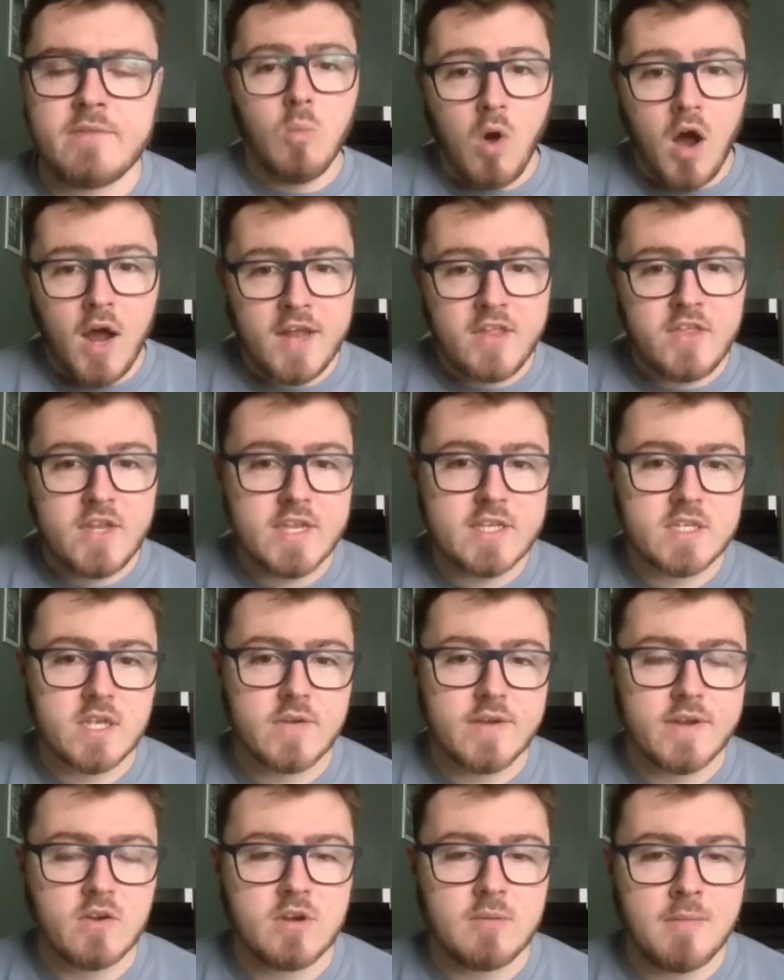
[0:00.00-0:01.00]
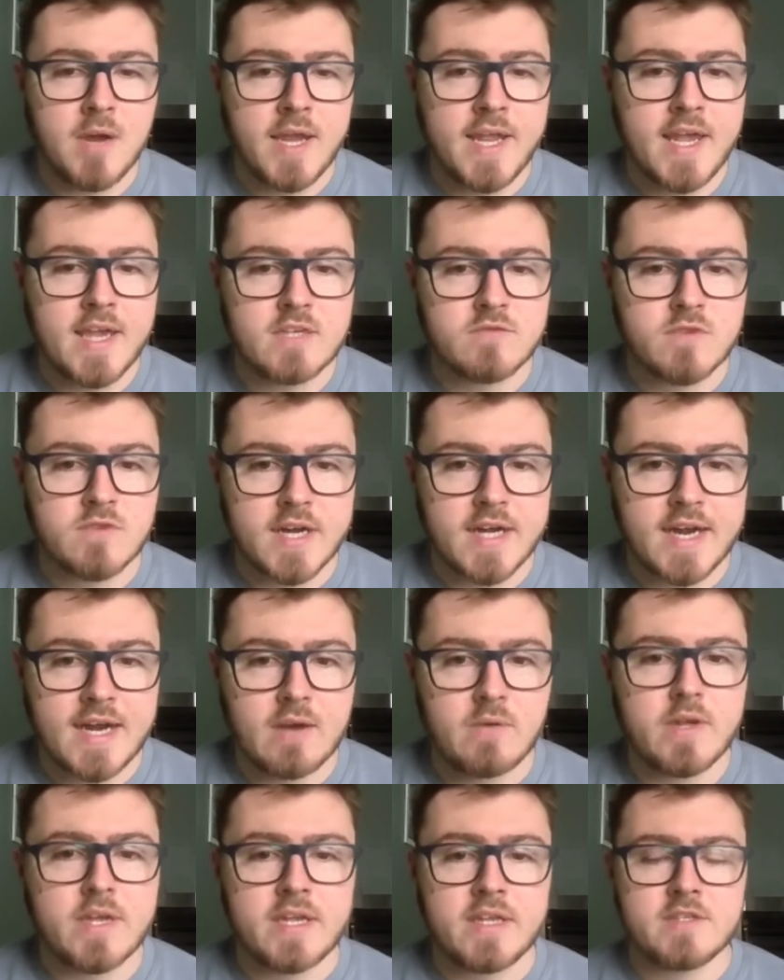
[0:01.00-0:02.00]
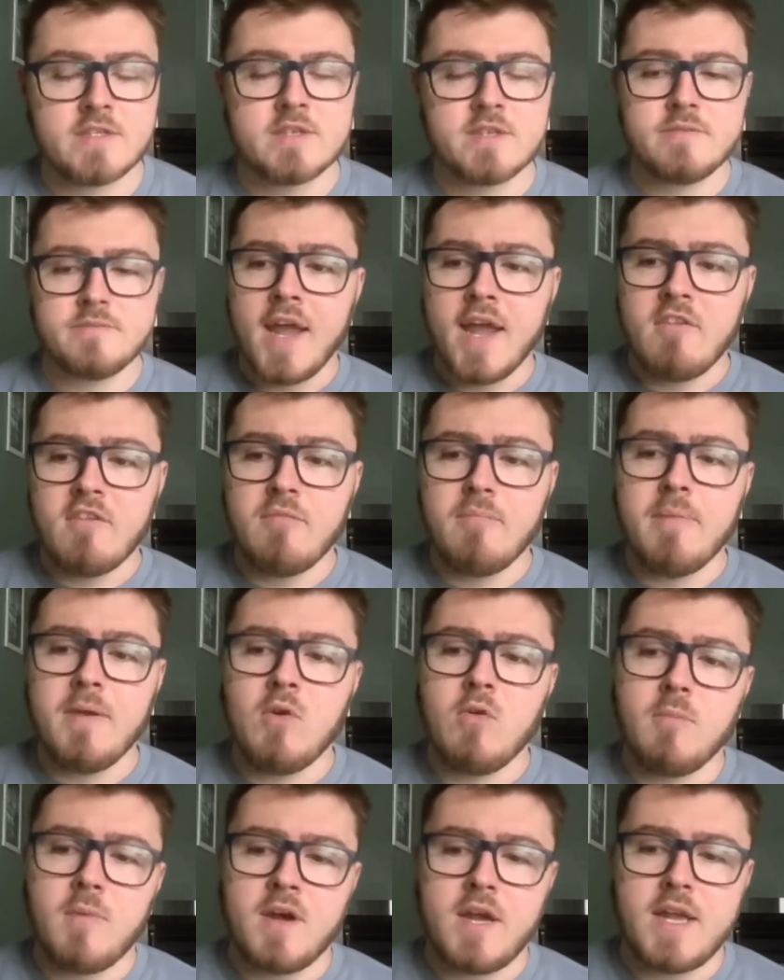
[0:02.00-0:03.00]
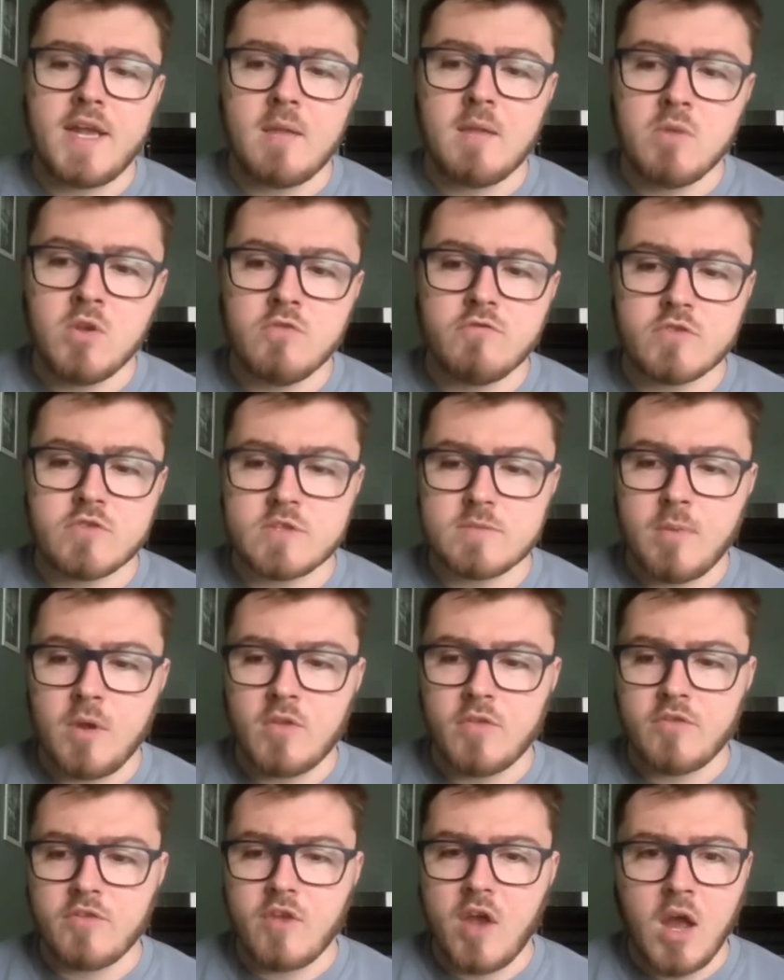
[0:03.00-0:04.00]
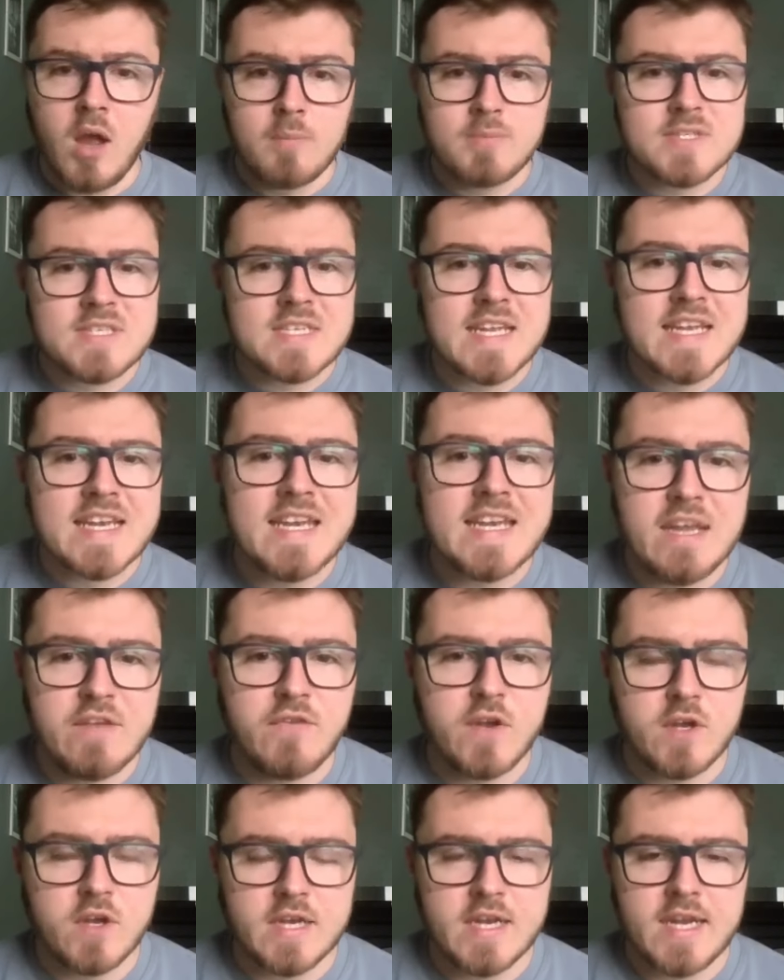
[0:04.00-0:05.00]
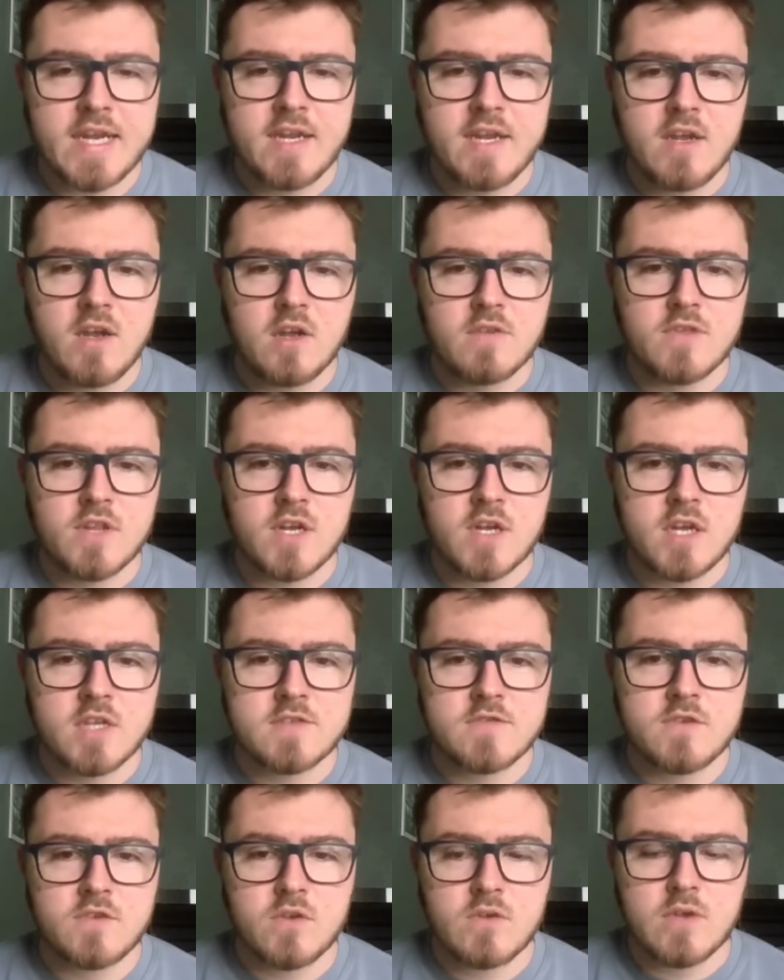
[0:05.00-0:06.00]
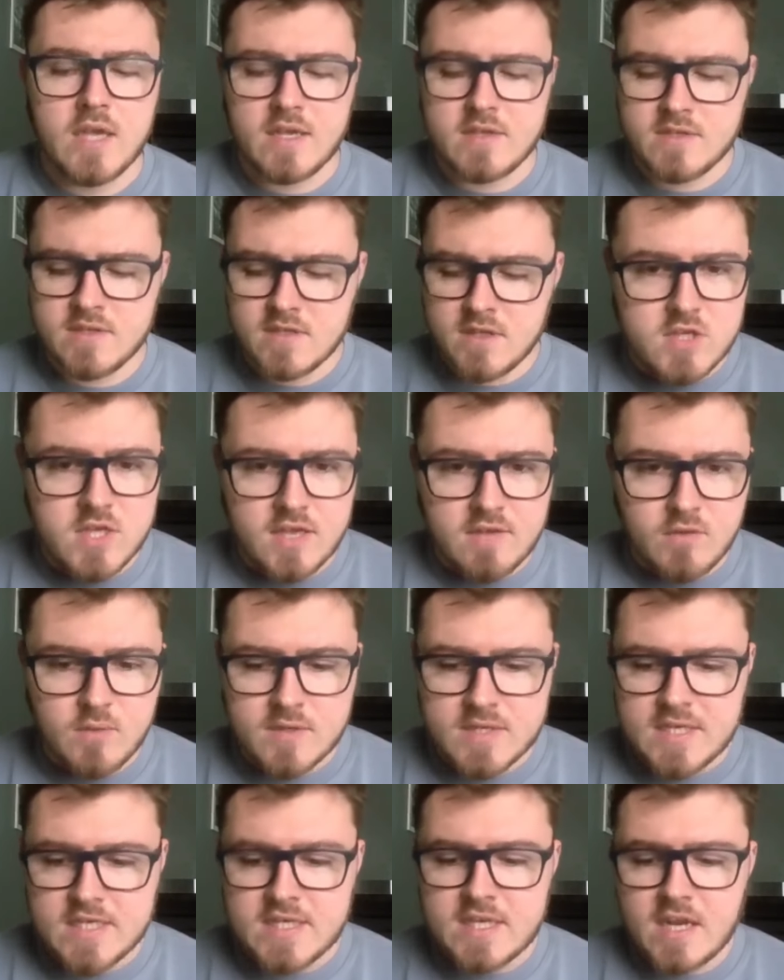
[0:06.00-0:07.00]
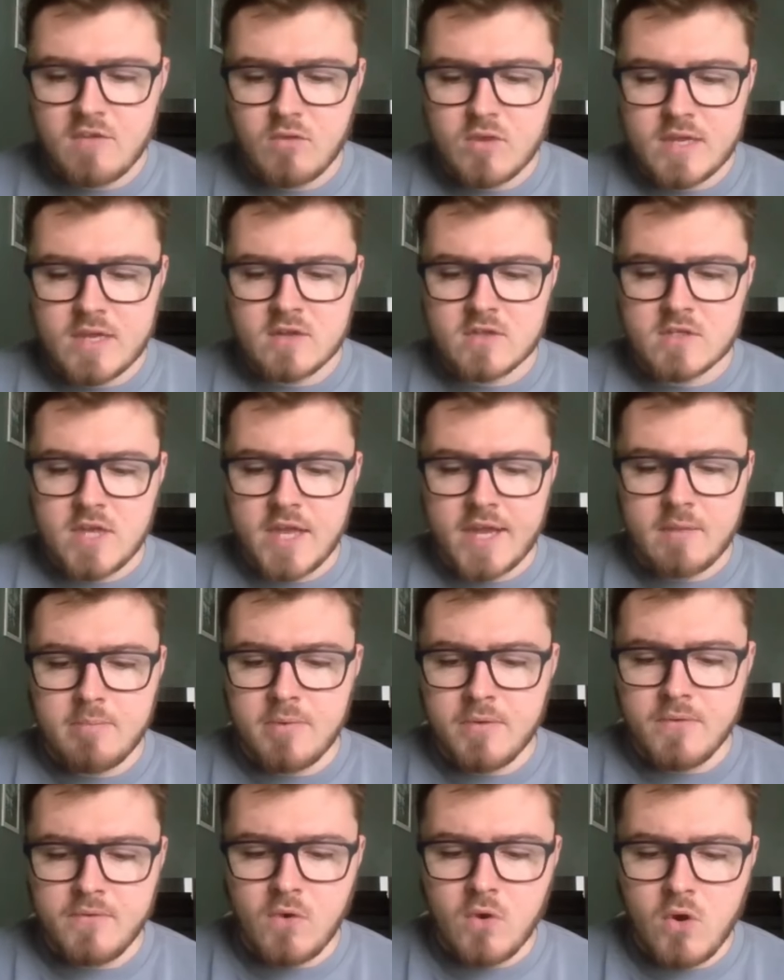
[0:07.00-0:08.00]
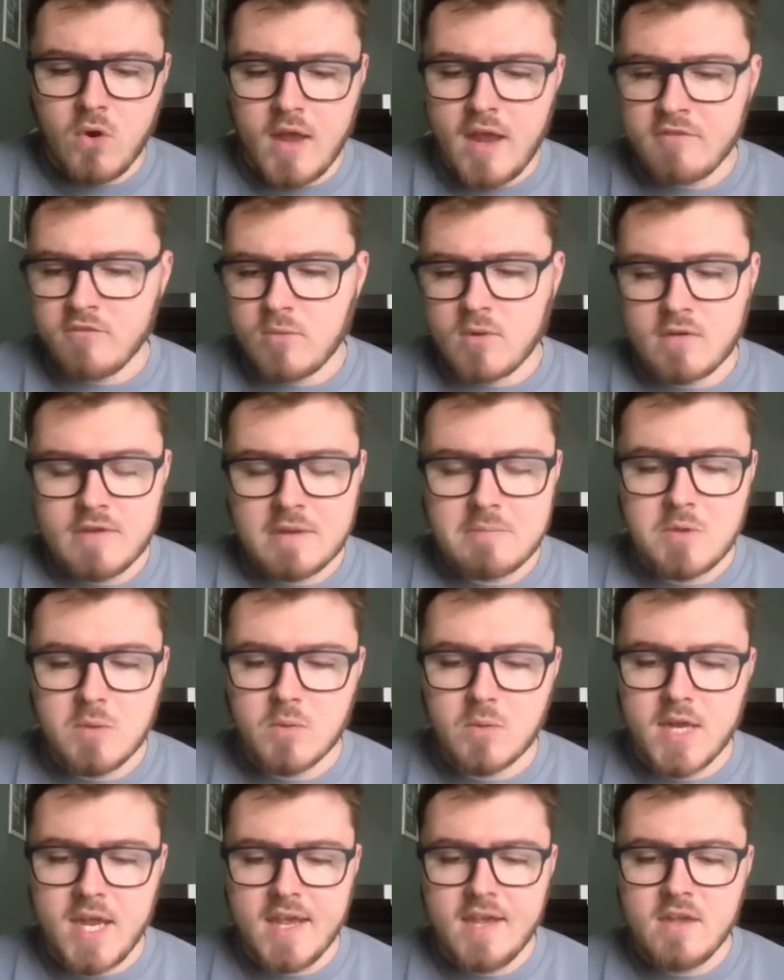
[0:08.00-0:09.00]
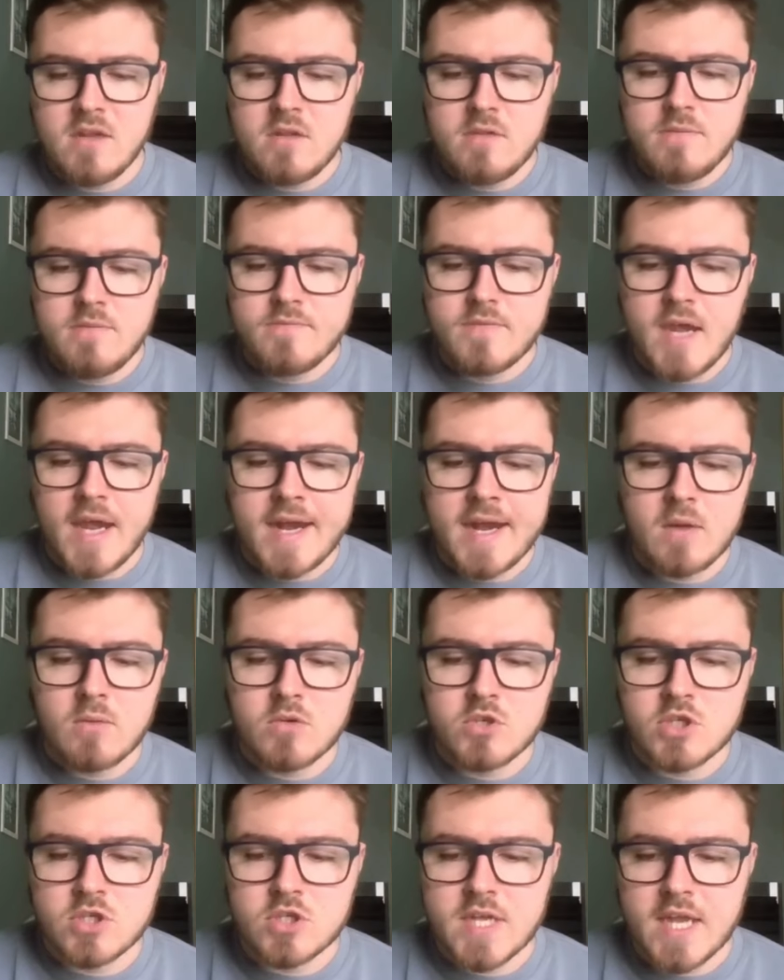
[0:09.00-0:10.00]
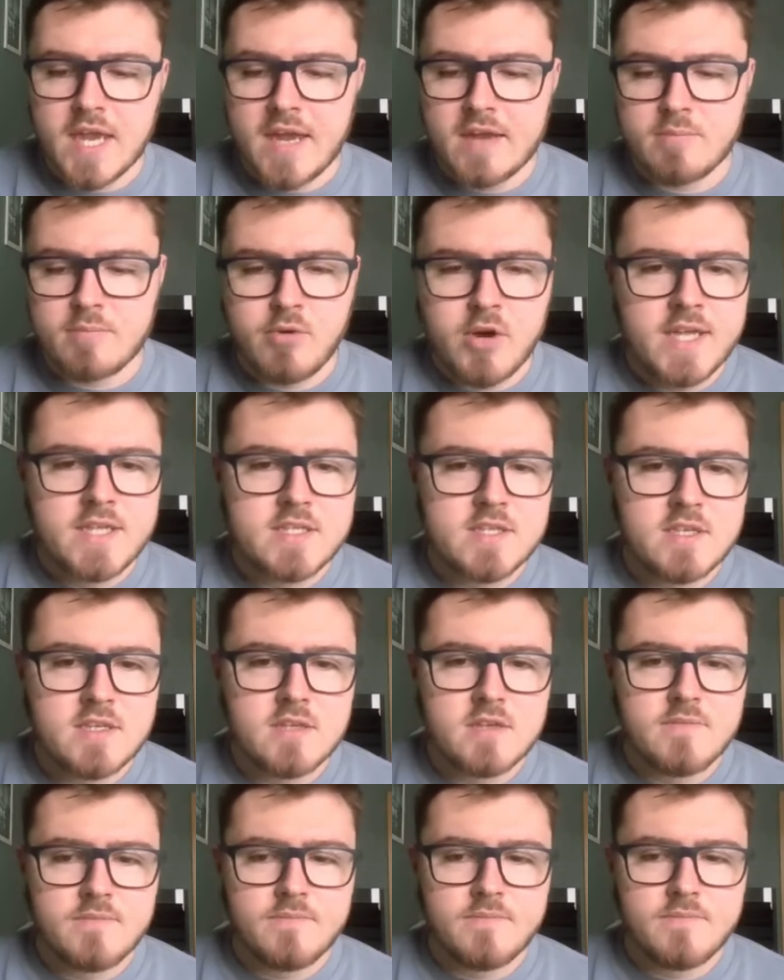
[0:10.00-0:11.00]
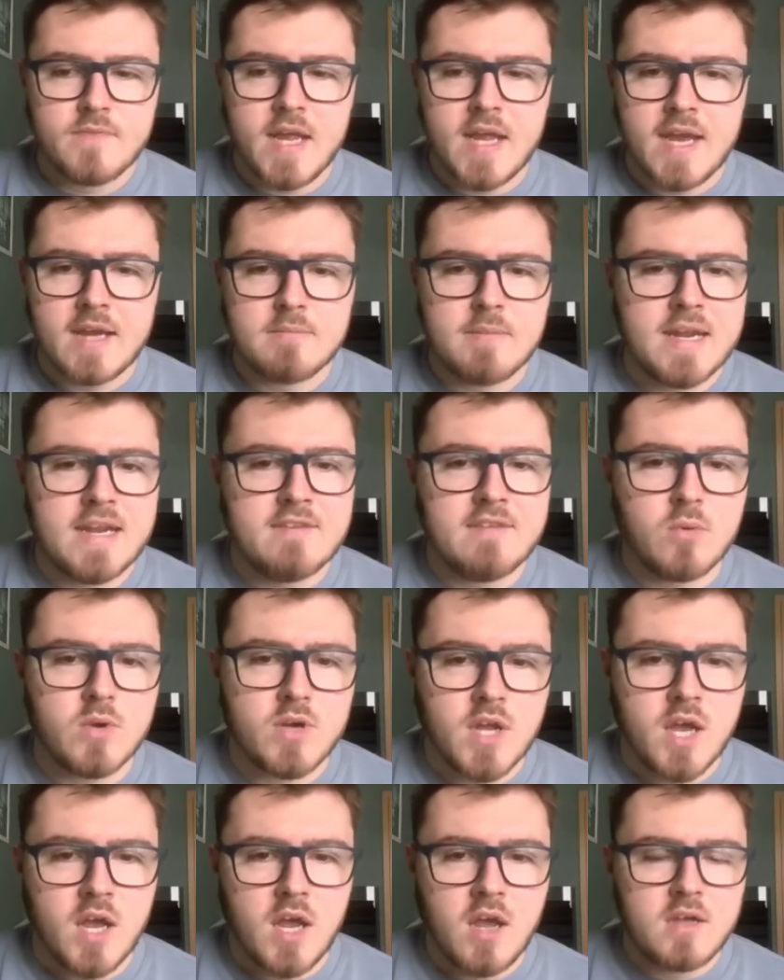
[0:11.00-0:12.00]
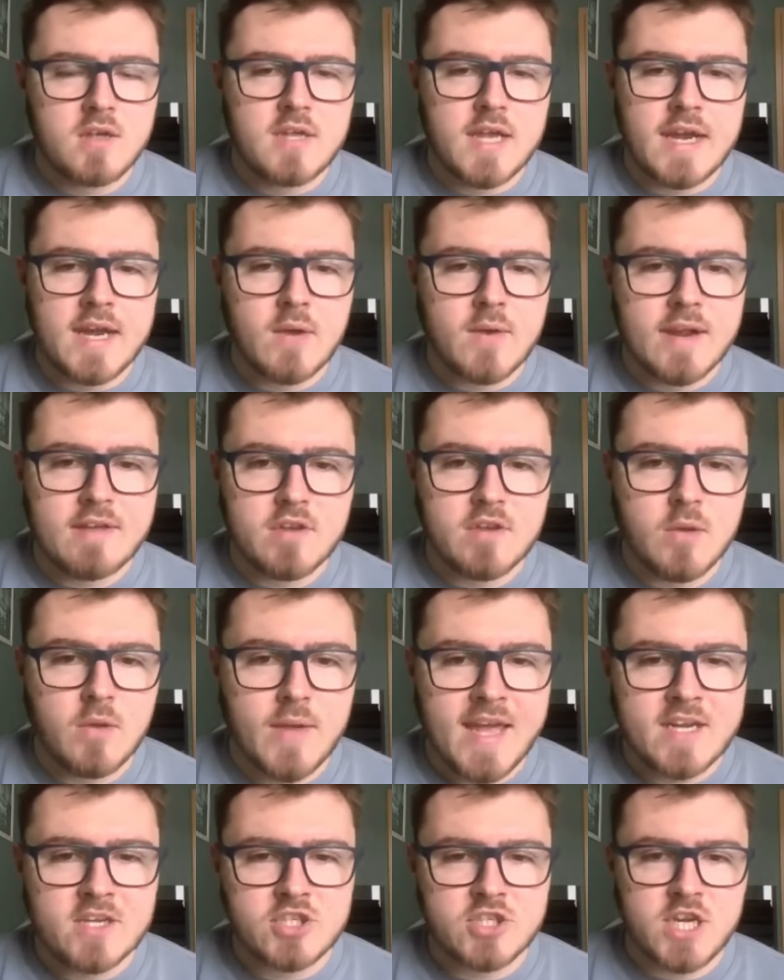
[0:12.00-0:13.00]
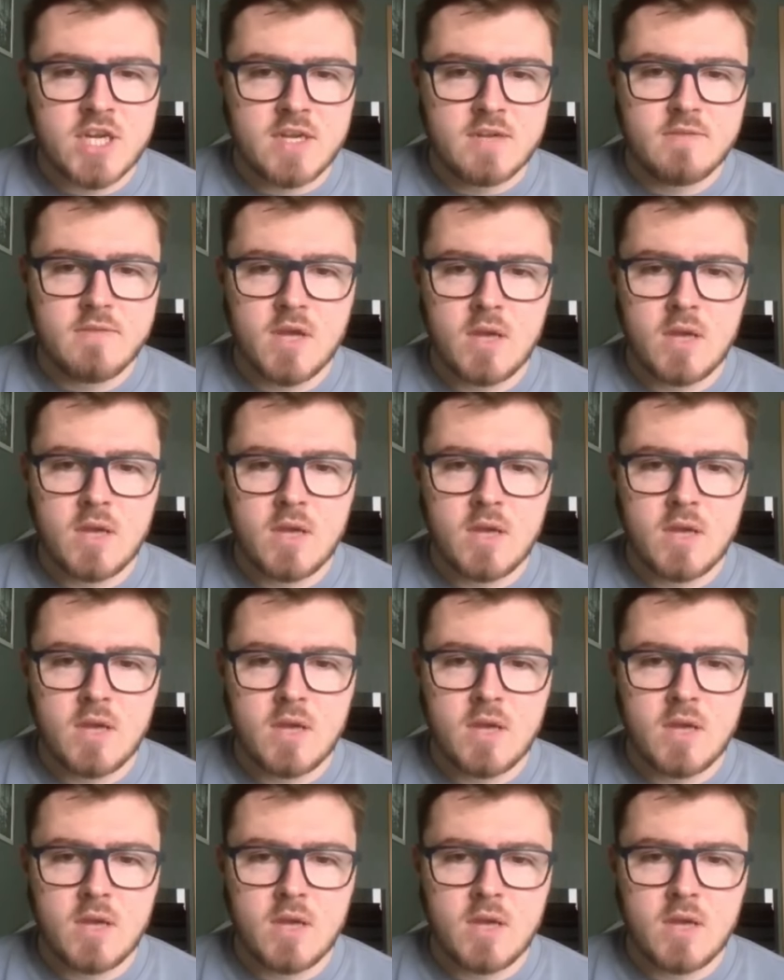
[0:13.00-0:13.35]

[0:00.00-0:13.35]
What I think is going on in my case right now is I have built my immune response up significantly over the last few years. To give you a detail of what that looks like, before everyone around me would get ill and I would just get depressed, and my liver would hurt and I would have lower energy.